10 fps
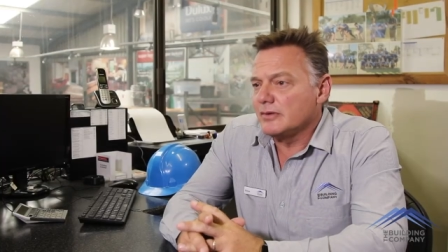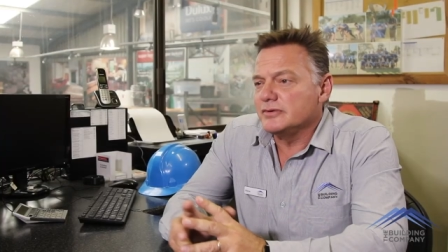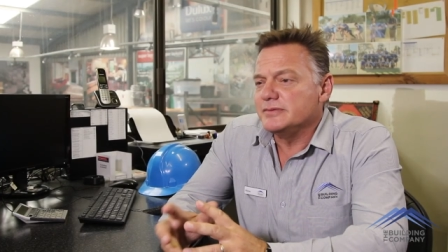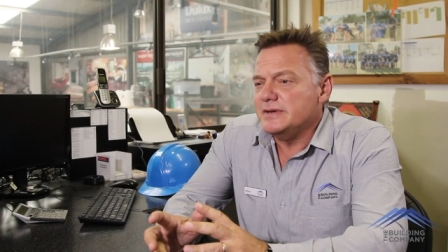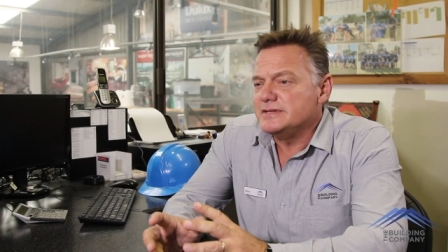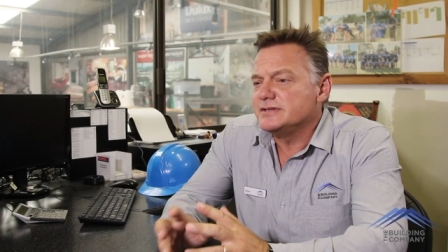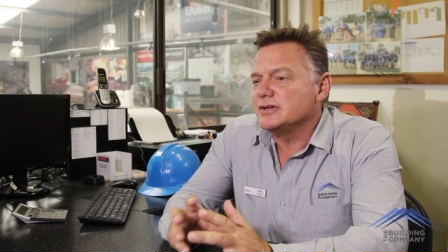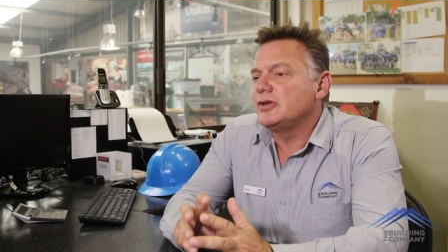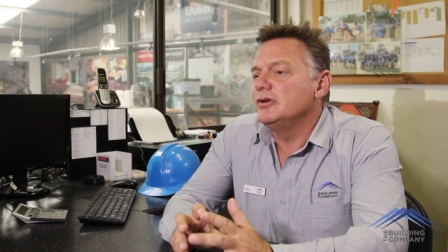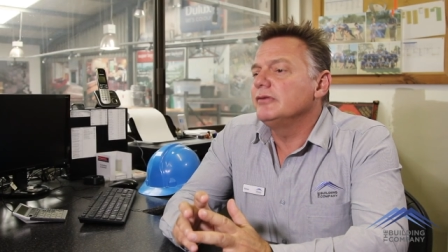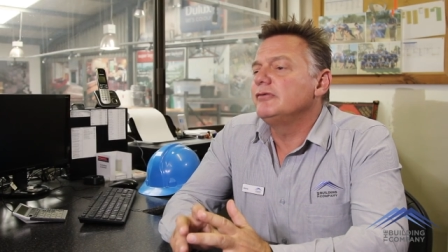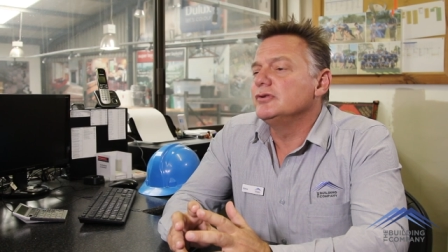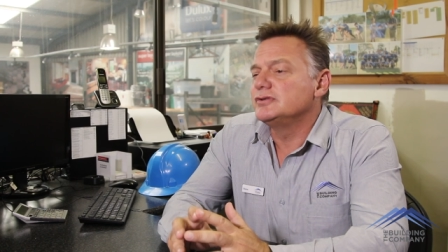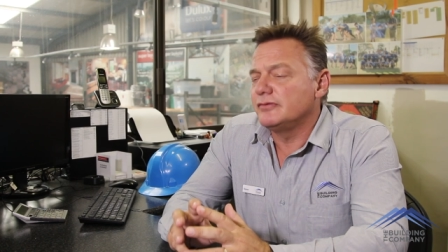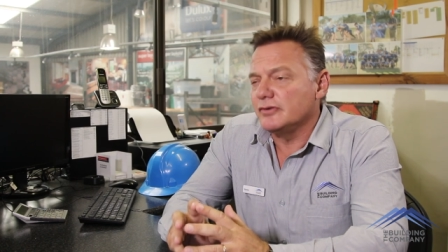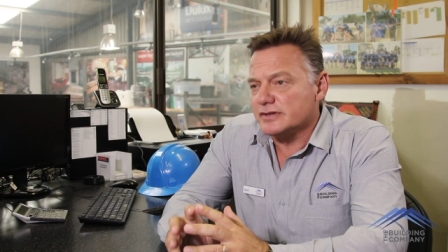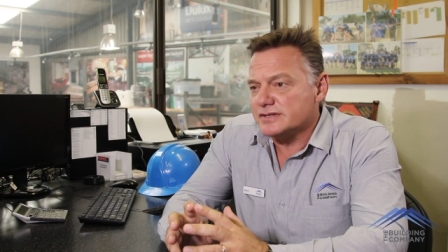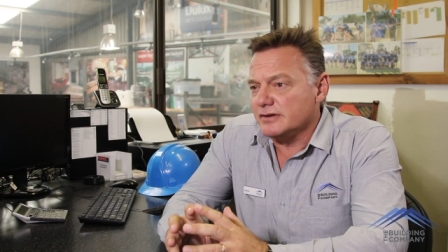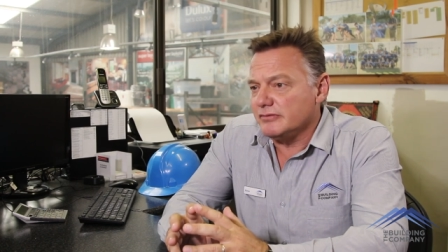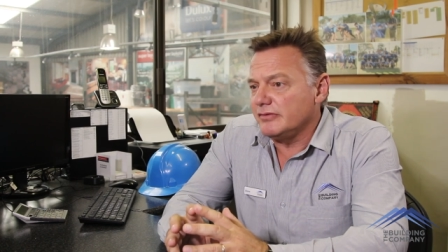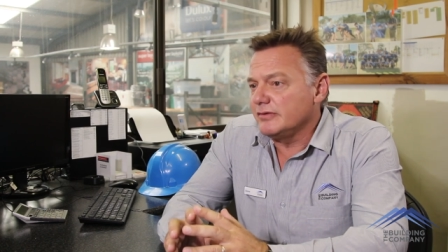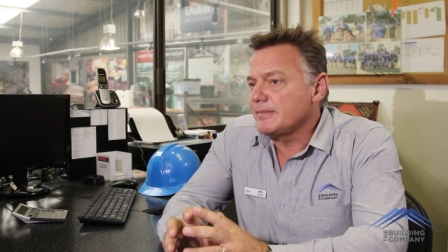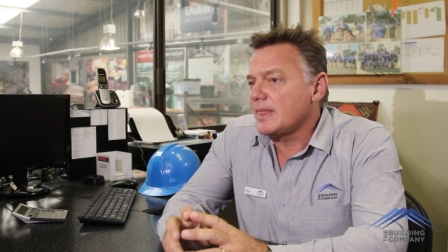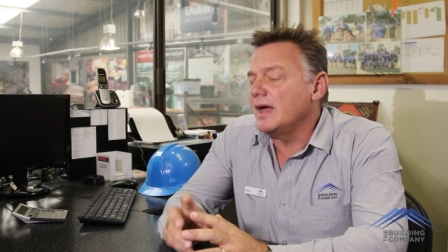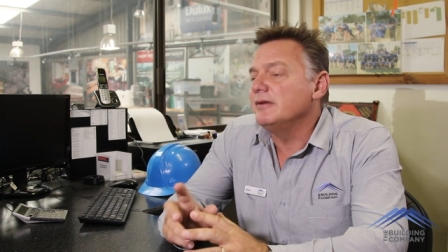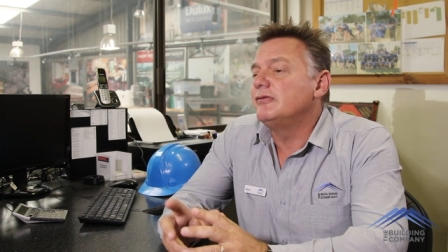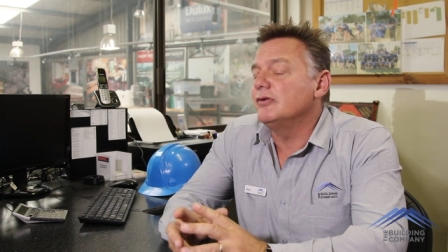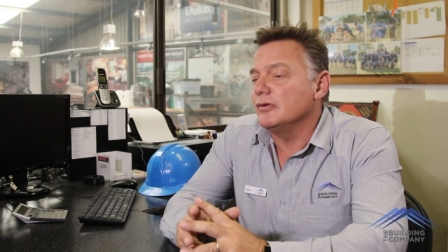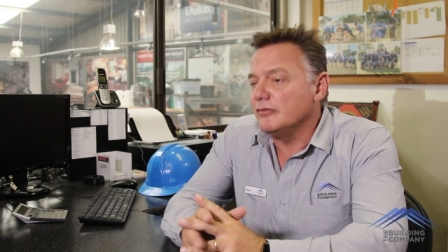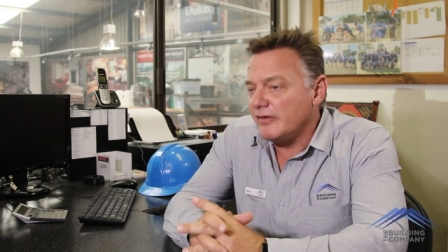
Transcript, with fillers: which means a secure future for yourself and for your